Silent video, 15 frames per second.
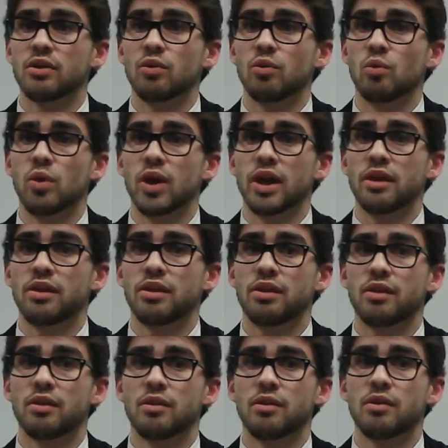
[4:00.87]

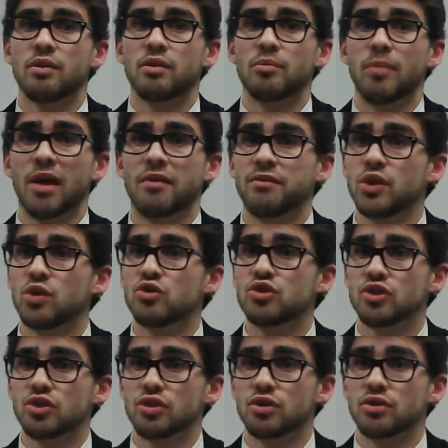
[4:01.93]
with my
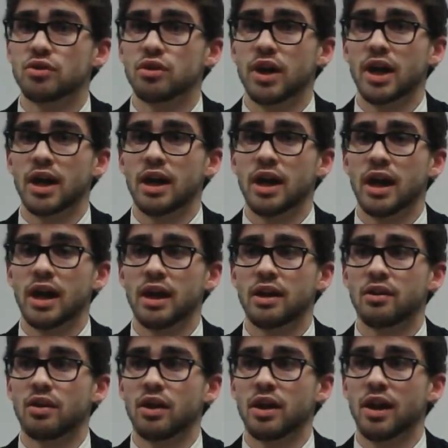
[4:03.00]
future
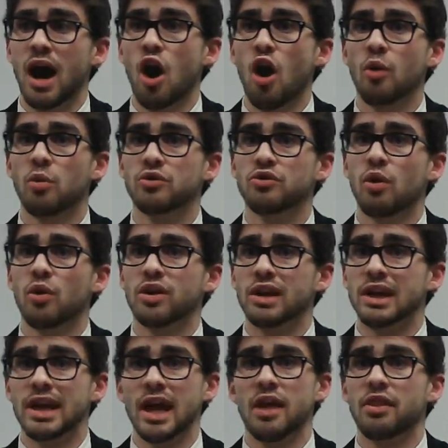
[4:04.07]
and how I was going
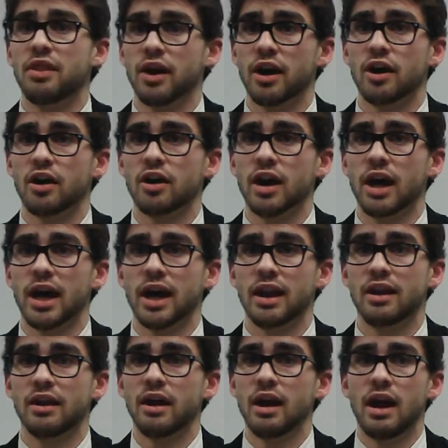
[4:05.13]
to get there.
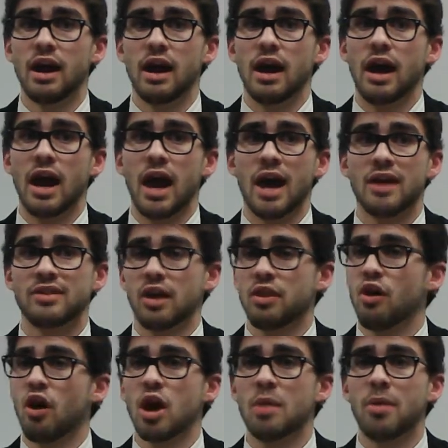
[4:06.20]
And as I
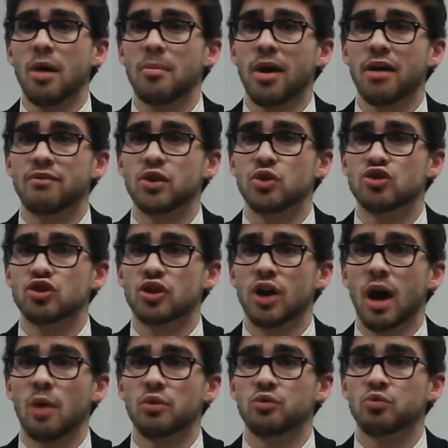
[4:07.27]
thought about my future,
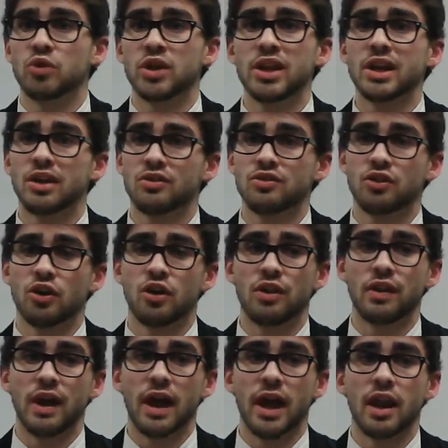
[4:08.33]
I was really
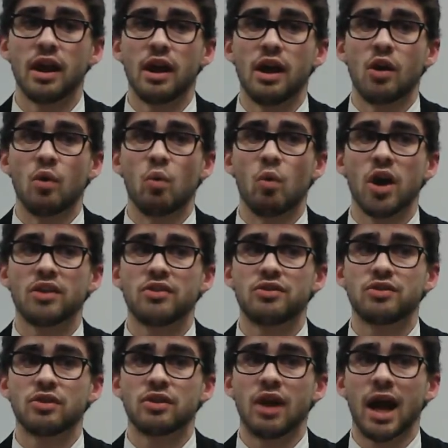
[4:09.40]
concerned that
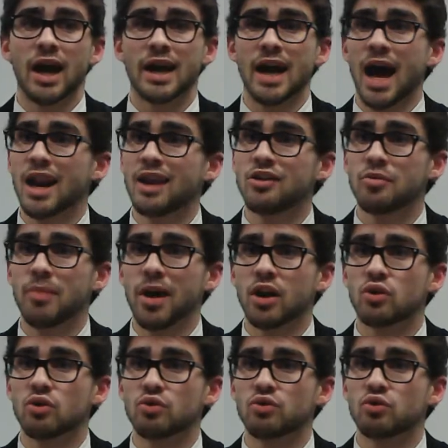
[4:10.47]
once I got into
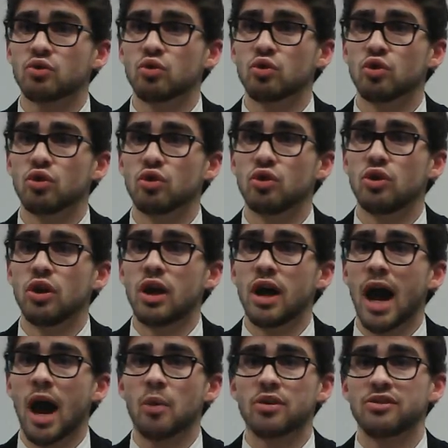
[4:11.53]
medical school,
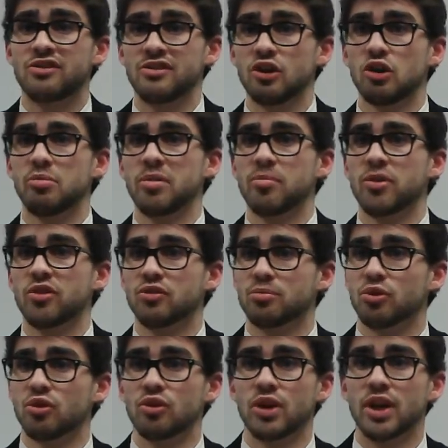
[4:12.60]
I would still be
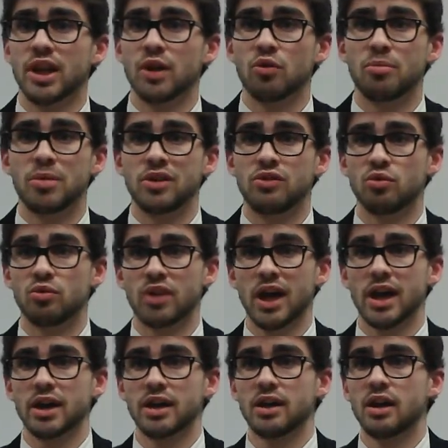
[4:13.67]
miserable and it would be too
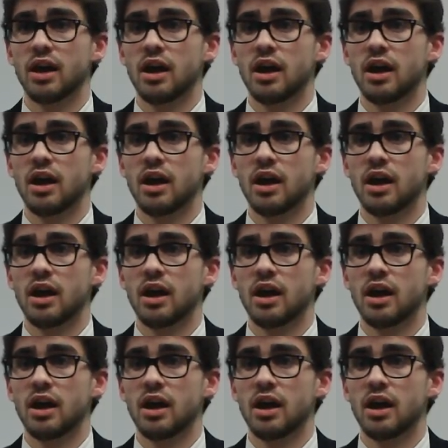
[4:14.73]
late.